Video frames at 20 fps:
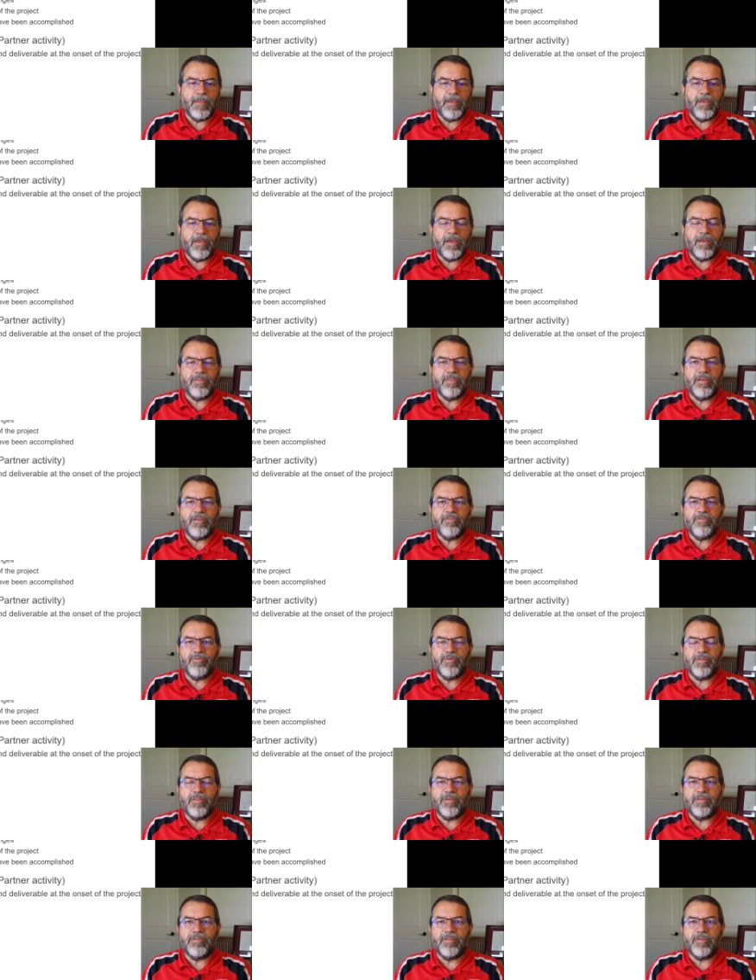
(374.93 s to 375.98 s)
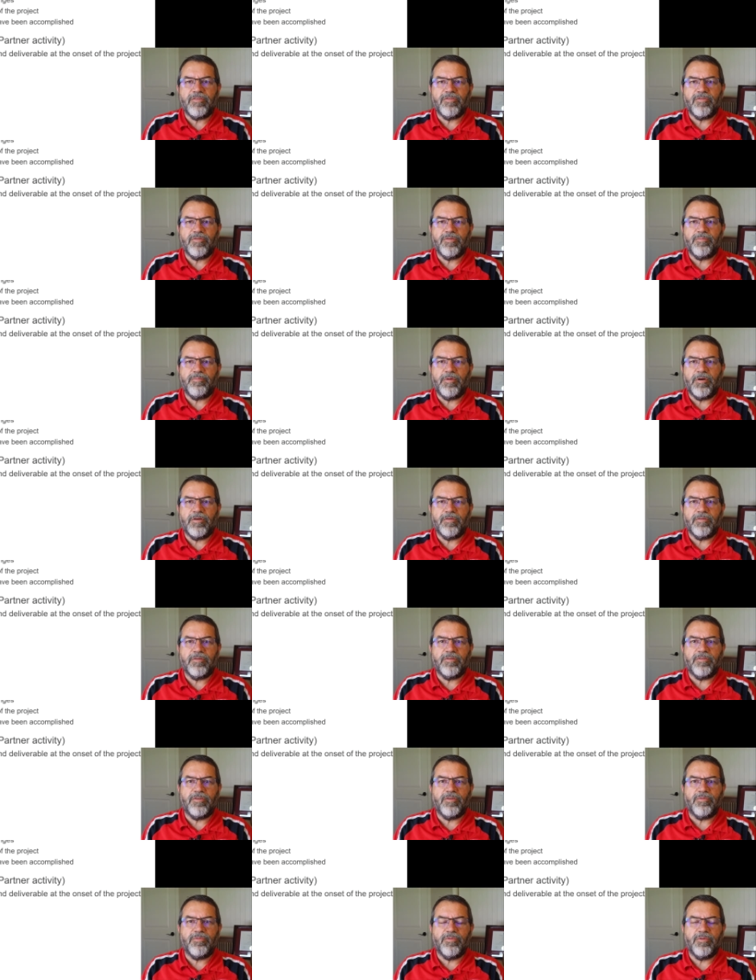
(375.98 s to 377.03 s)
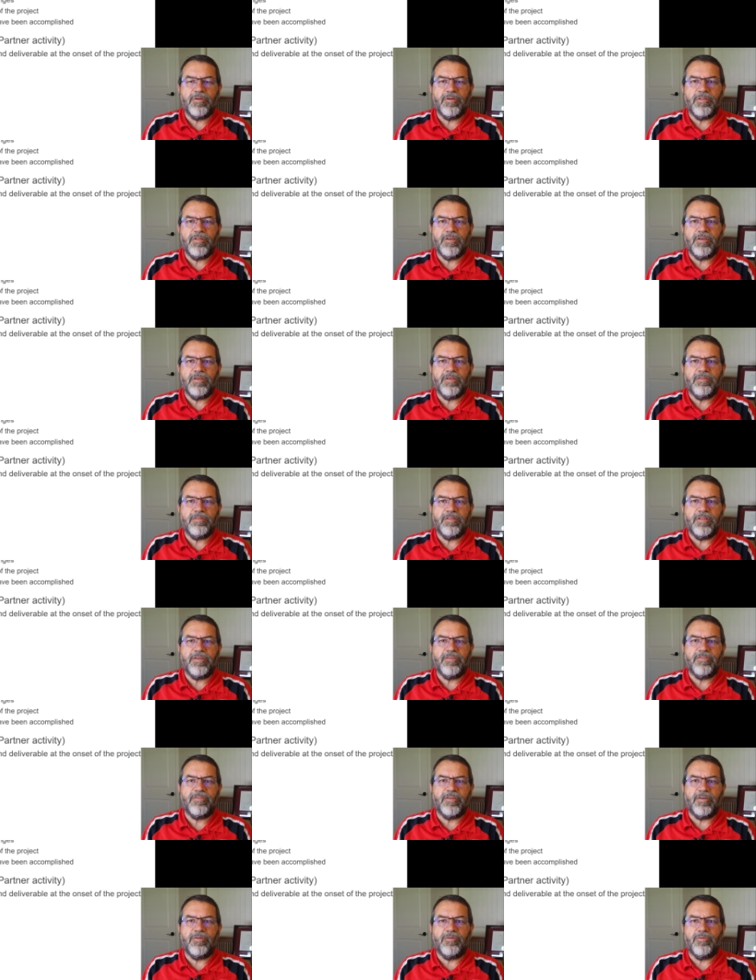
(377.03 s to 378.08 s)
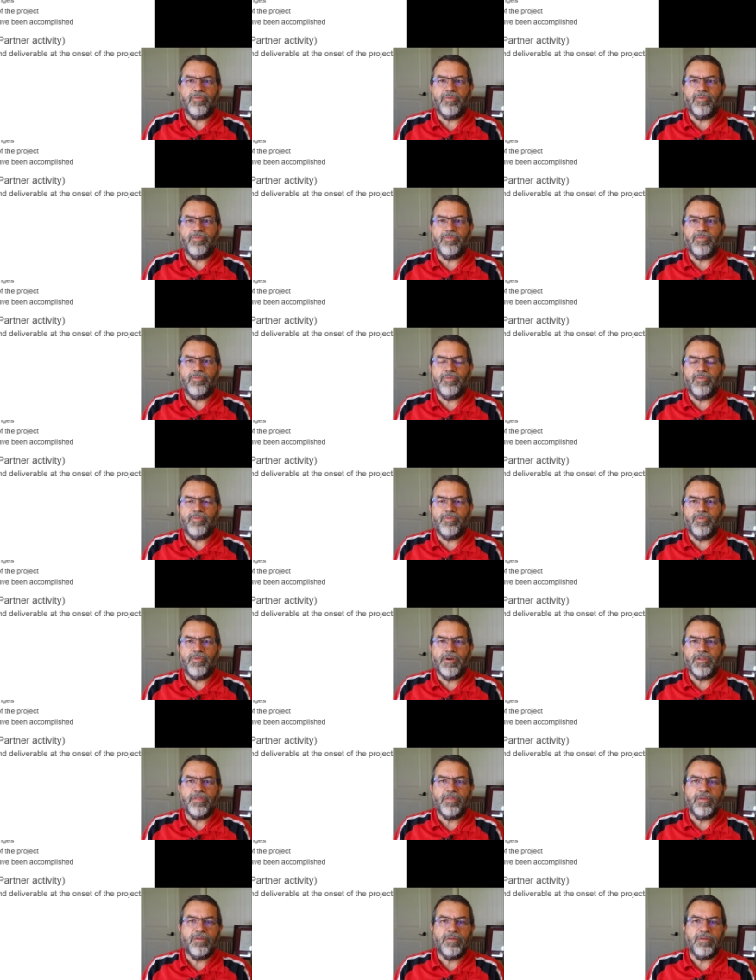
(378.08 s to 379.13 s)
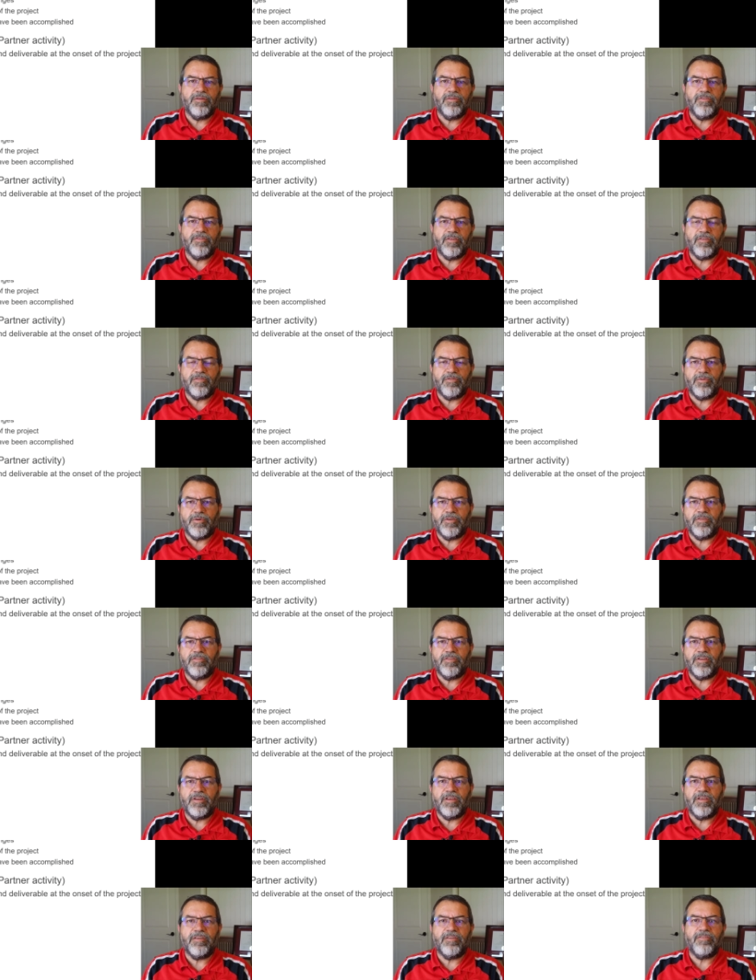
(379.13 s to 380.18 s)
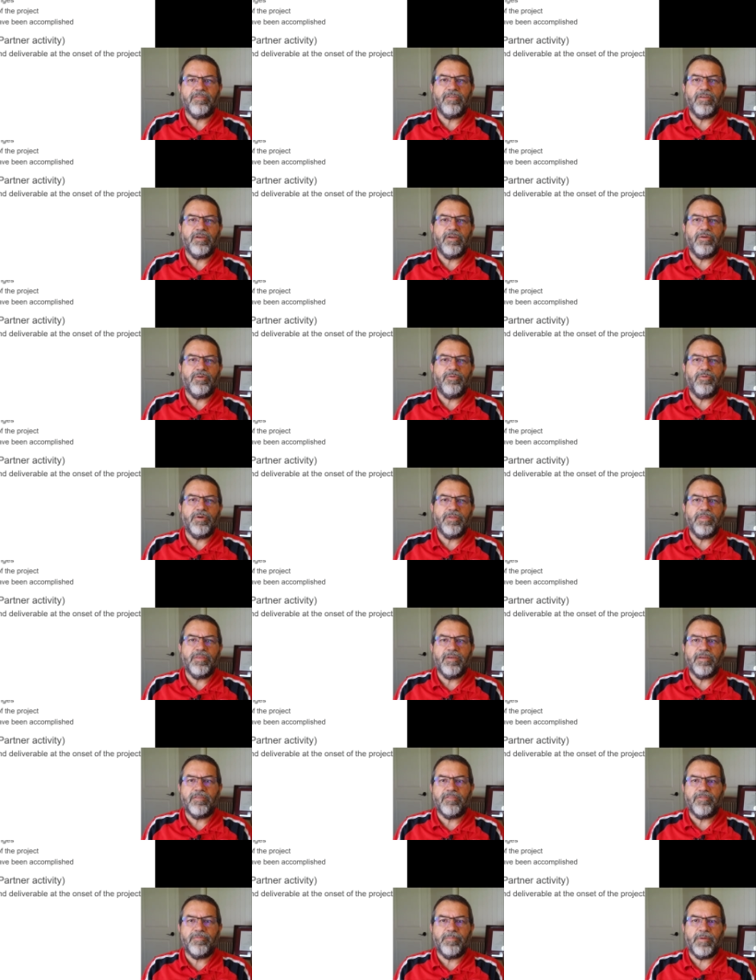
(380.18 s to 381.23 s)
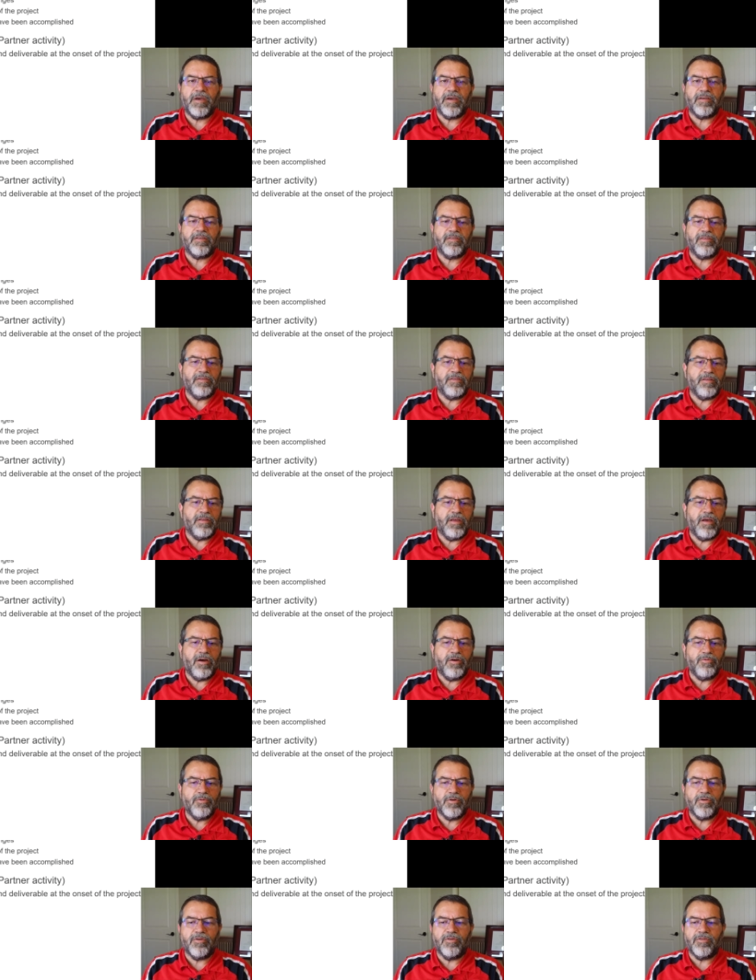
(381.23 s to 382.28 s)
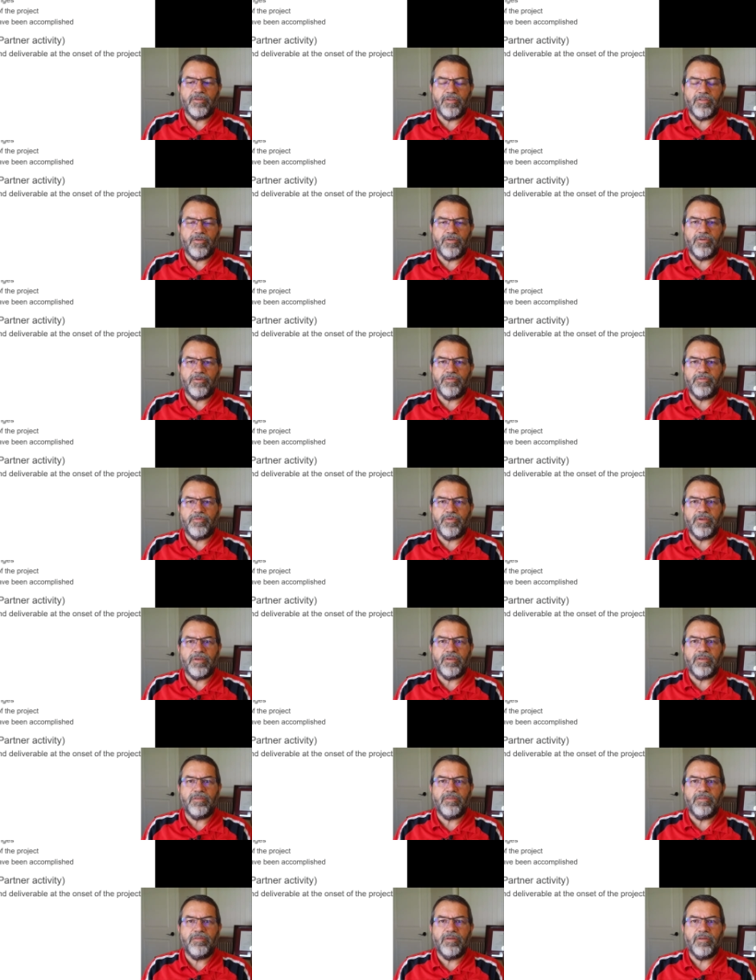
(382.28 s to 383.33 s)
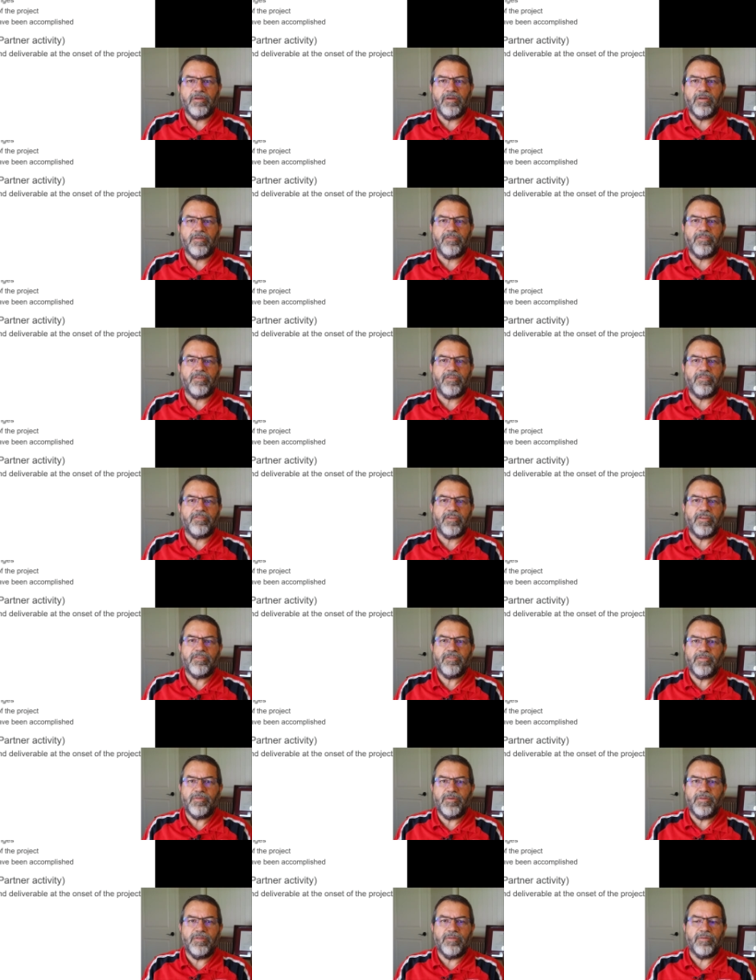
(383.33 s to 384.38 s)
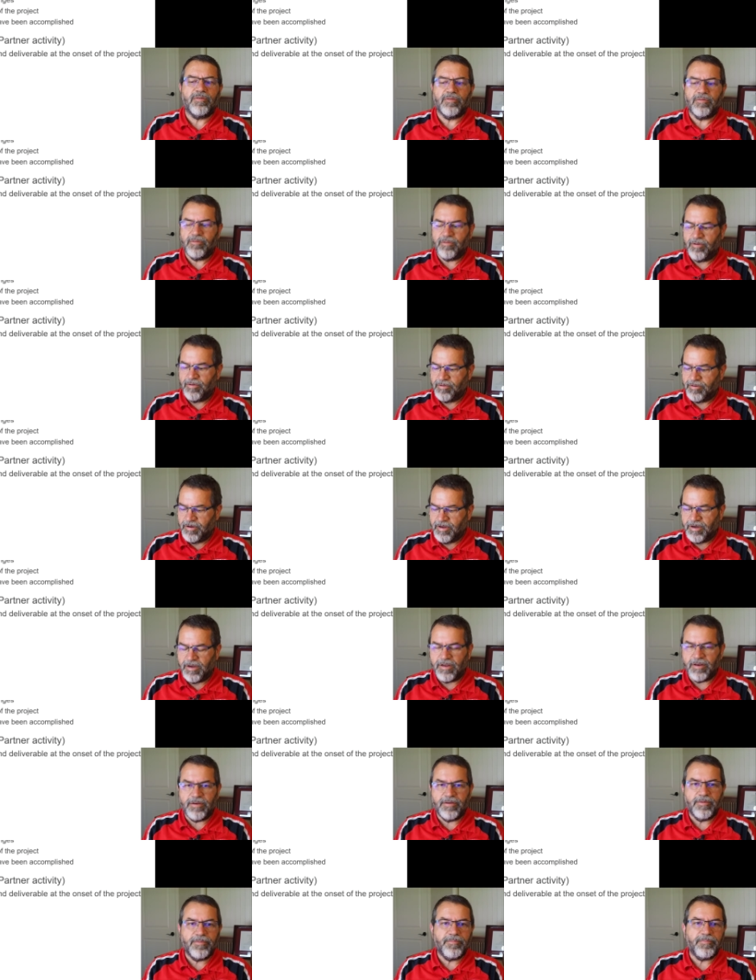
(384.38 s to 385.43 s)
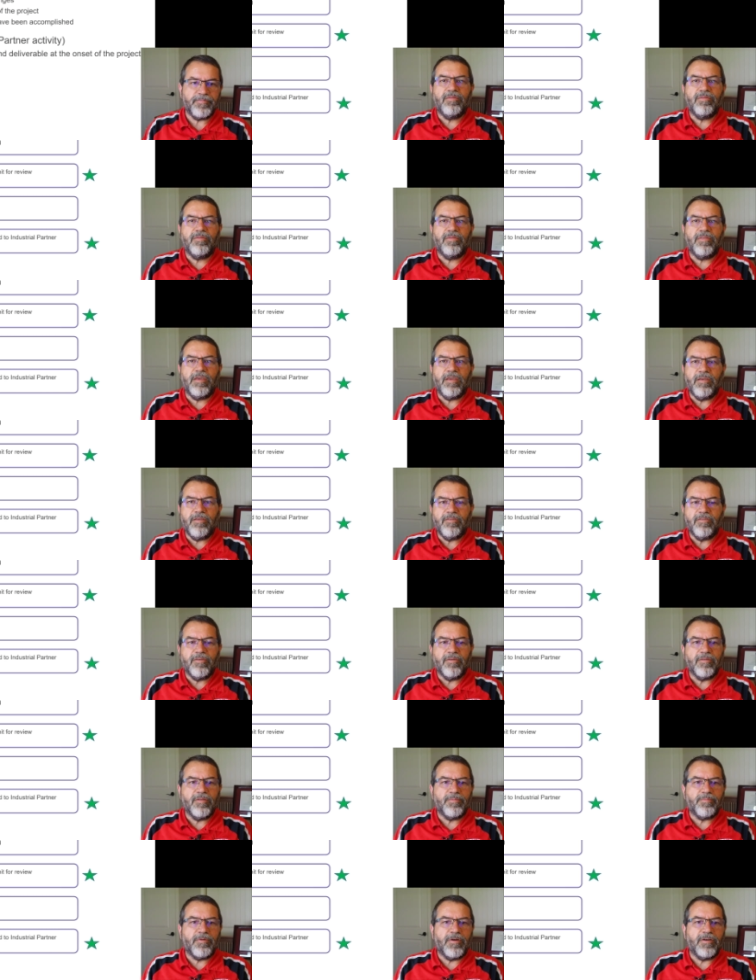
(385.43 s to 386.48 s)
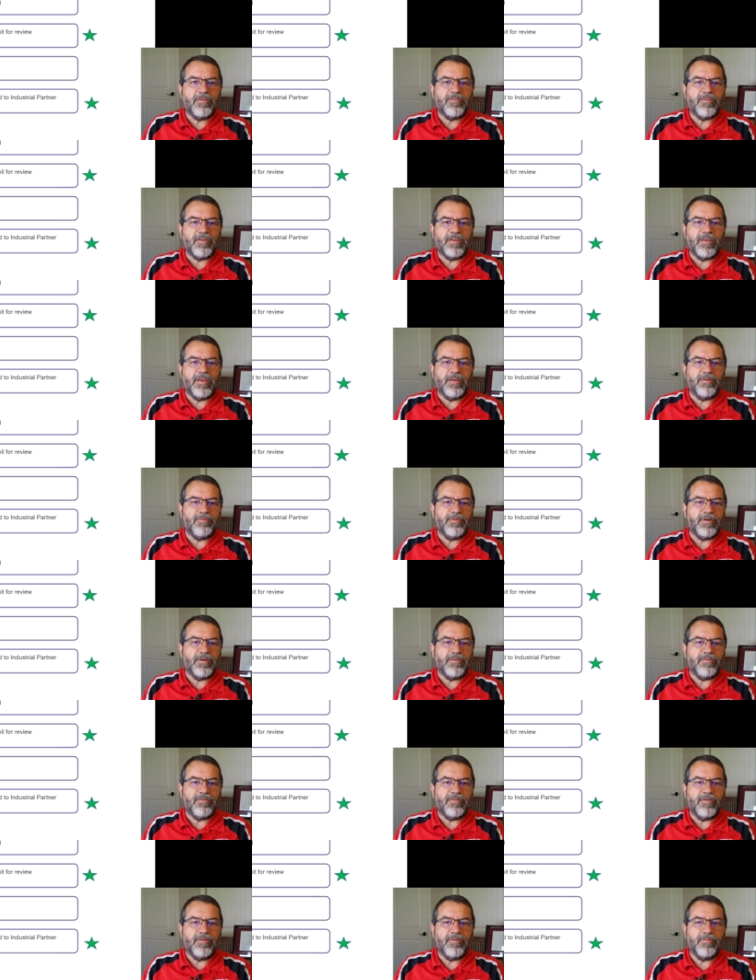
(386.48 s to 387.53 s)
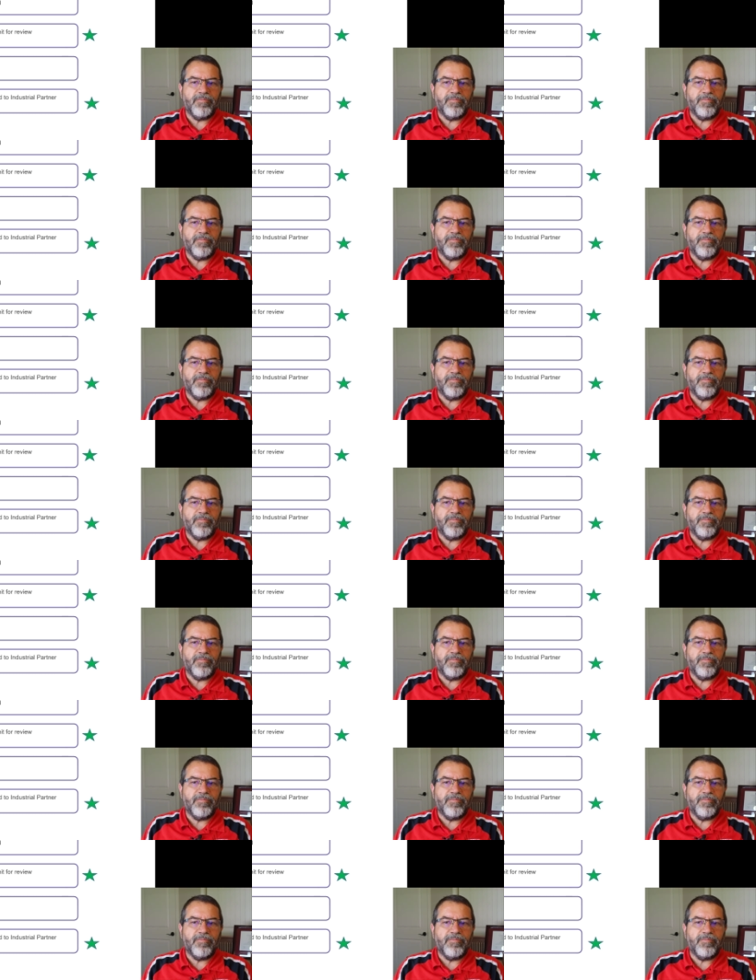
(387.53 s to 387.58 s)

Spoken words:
and that's for the industrial partner to really list out what the situation is, what they expect, and how we're going to know if we are successful or not. These are the project gateways.